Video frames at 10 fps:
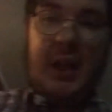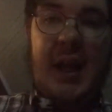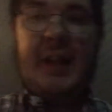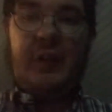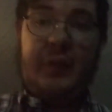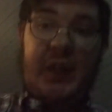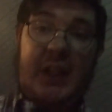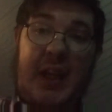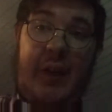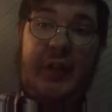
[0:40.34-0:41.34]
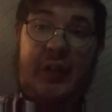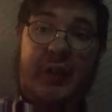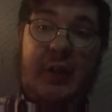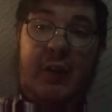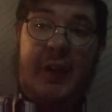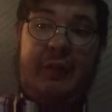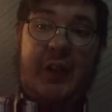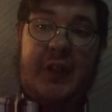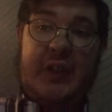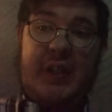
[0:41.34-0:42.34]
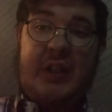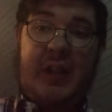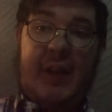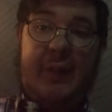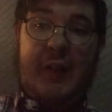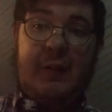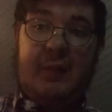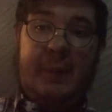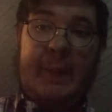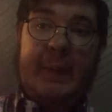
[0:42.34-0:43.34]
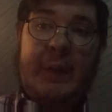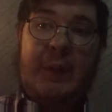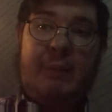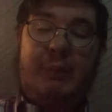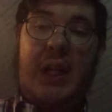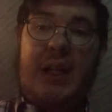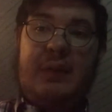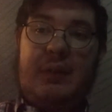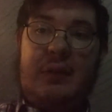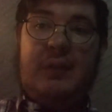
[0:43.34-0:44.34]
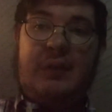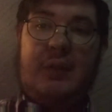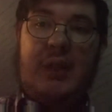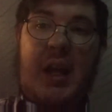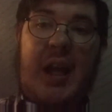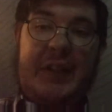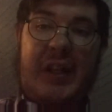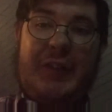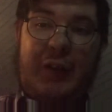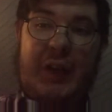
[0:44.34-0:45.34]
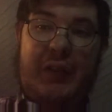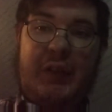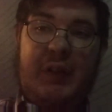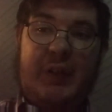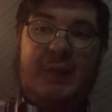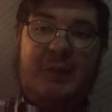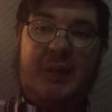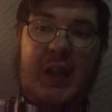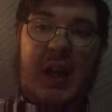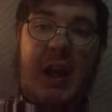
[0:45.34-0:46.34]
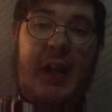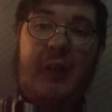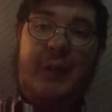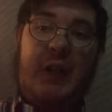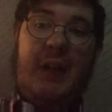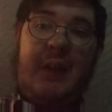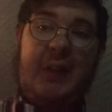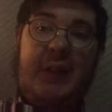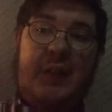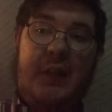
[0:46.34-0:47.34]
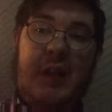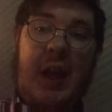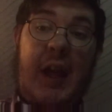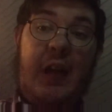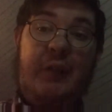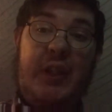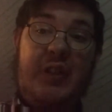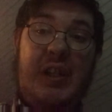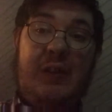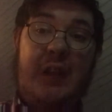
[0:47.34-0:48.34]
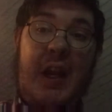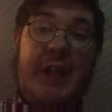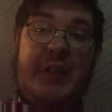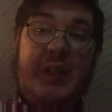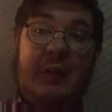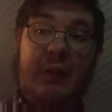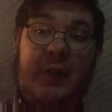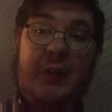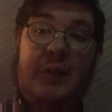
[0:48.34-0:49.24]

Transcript: I don't think he has a story for us this time, though. But I digress. I hope you. I hope to see you guys soon.